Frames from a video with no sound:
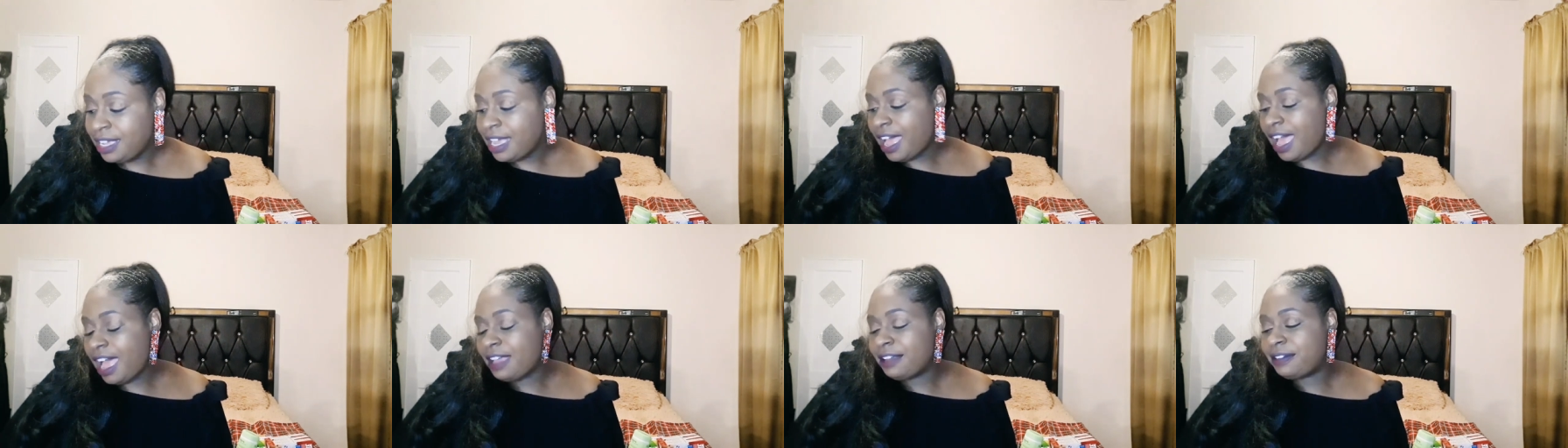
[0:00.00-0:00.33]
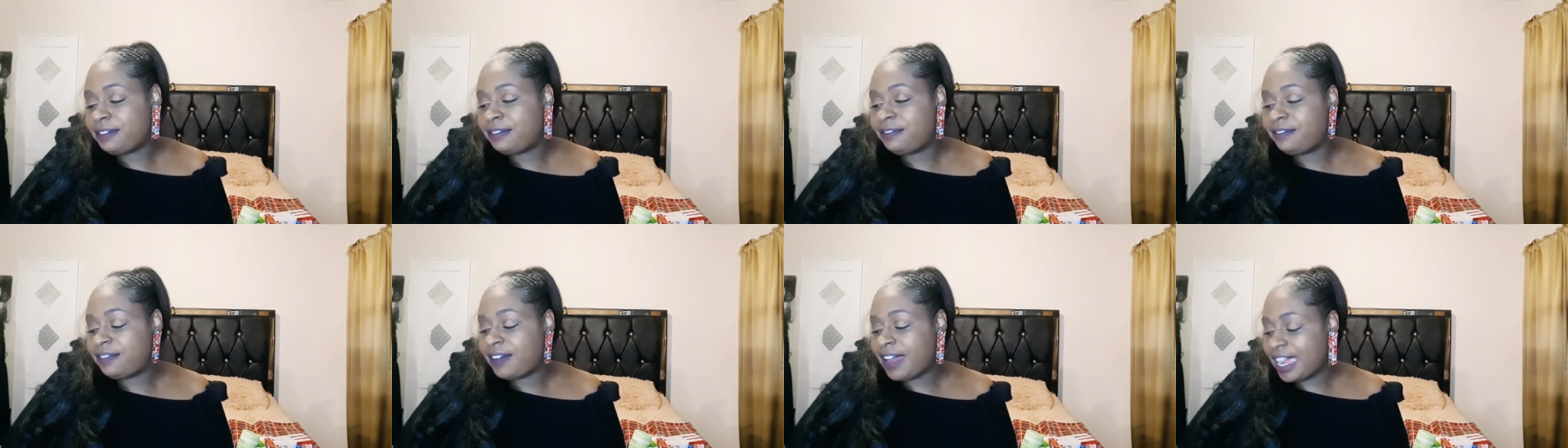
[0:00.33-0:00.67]
I
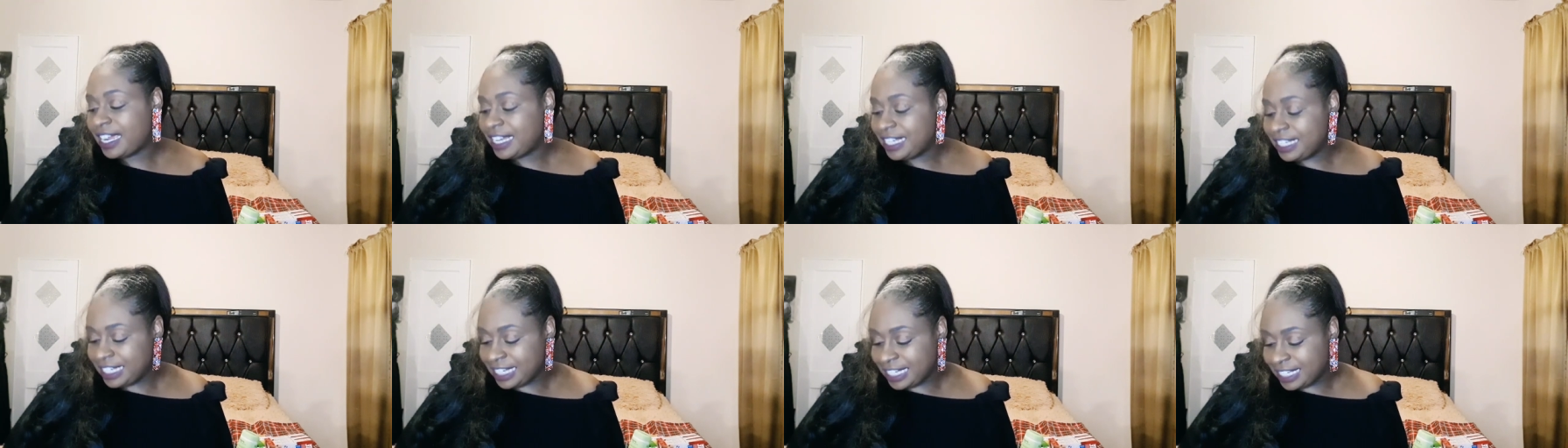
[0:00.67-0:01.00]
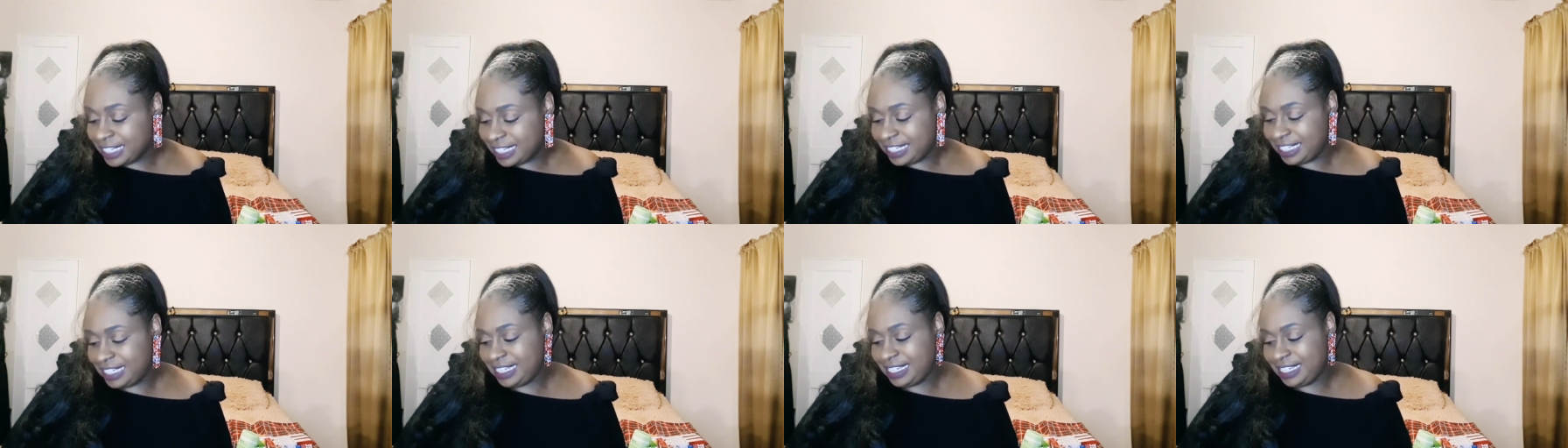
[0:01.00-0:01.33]

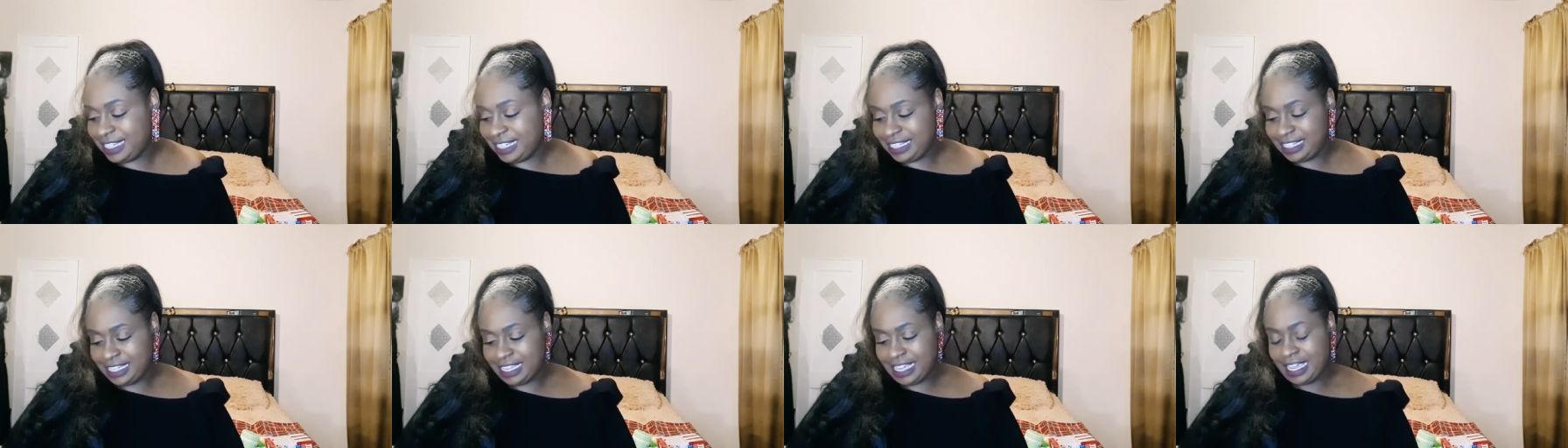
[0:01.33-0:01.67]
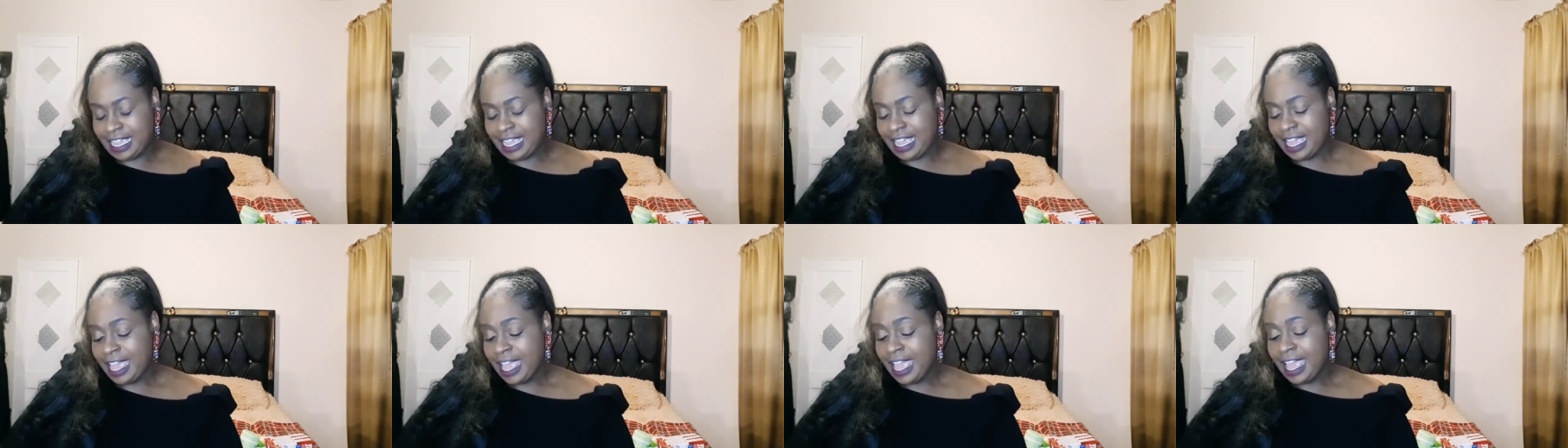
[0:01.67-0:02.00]
finally...
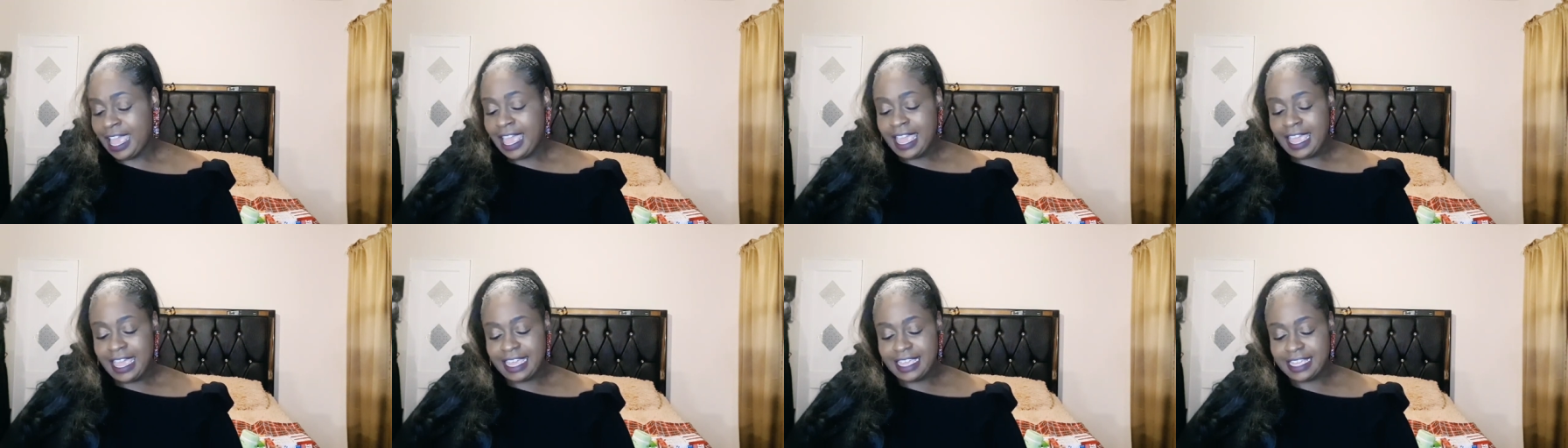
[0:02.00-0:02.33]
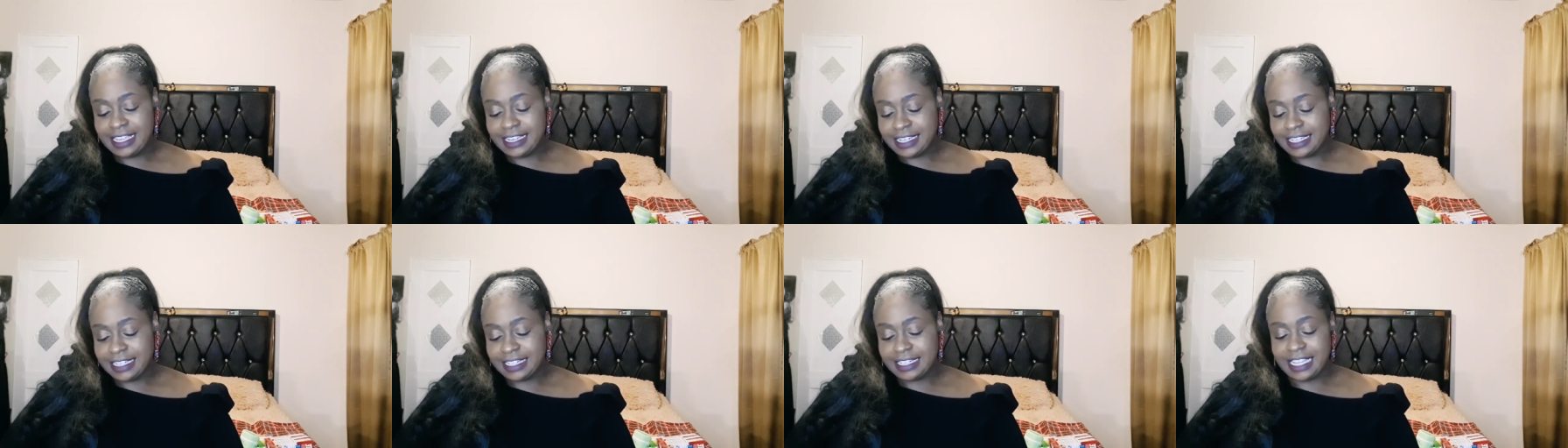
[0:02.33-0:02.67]

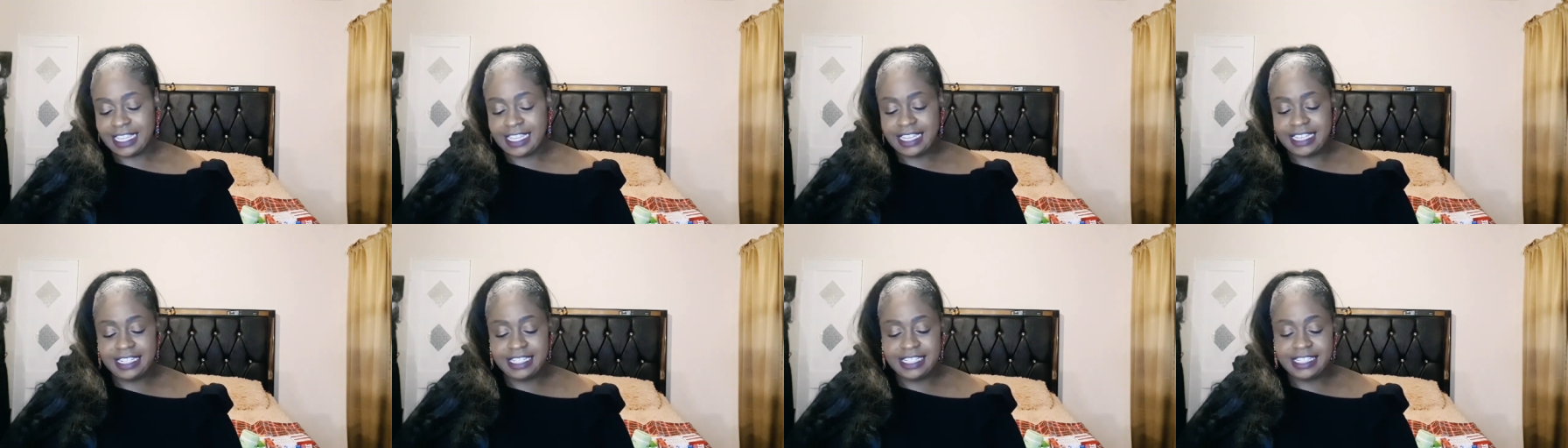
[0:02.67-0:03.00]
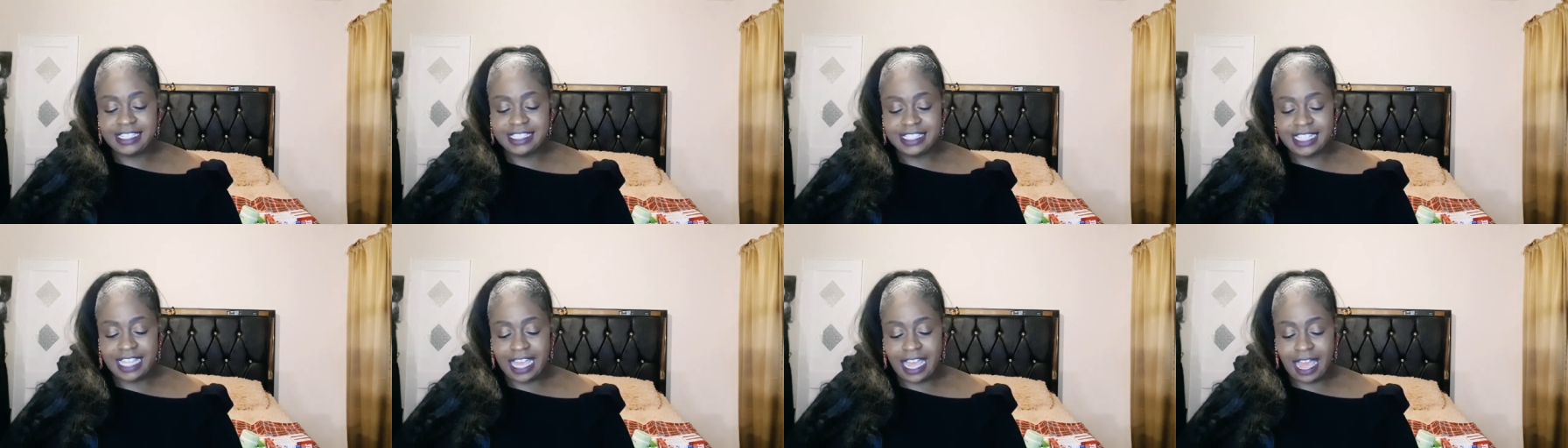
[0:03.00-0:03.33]
And the
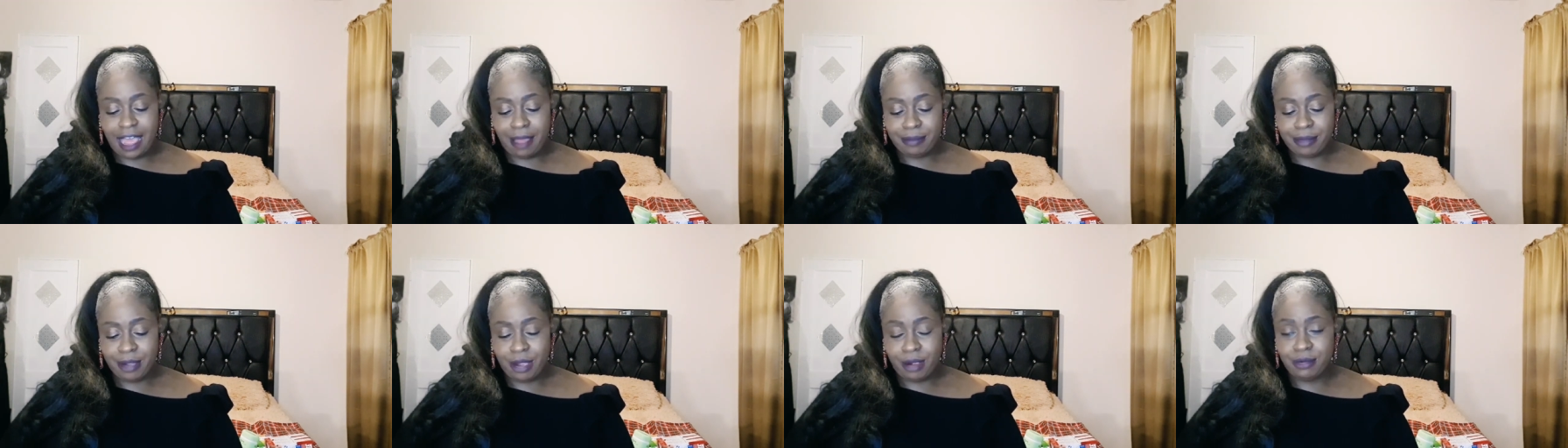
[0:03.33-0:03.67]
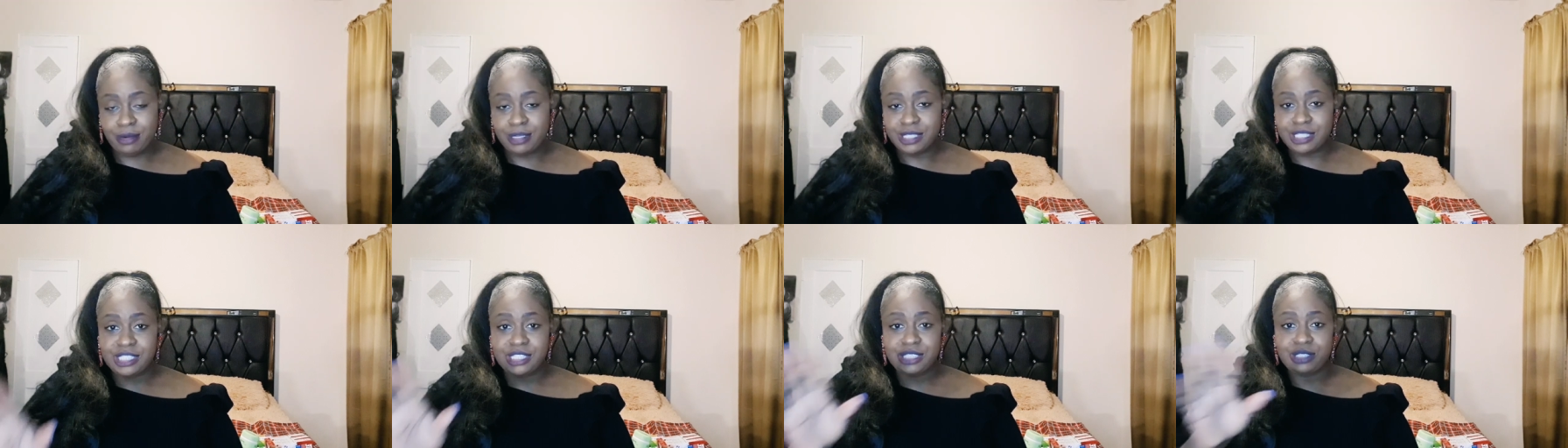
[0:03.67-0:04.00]
ladies that I'm
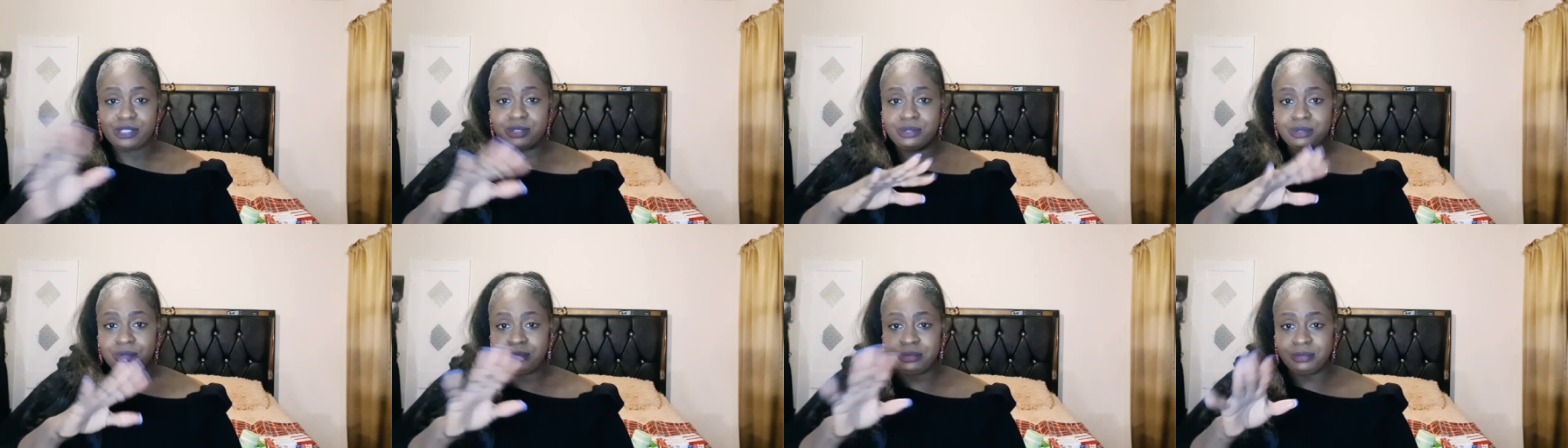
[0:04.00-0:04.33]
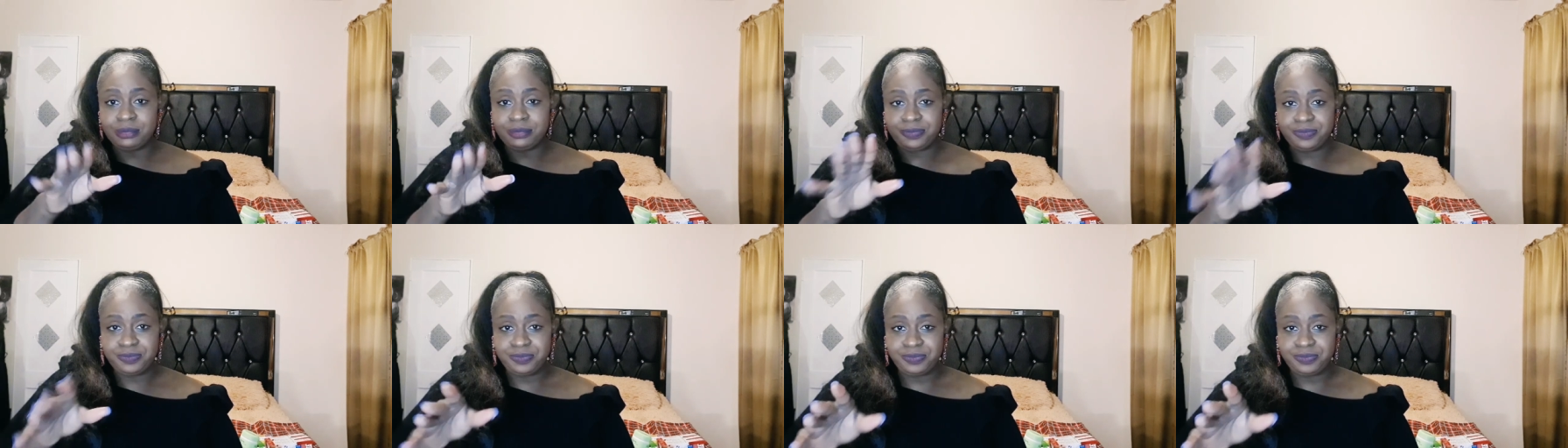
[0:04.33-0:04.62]
going to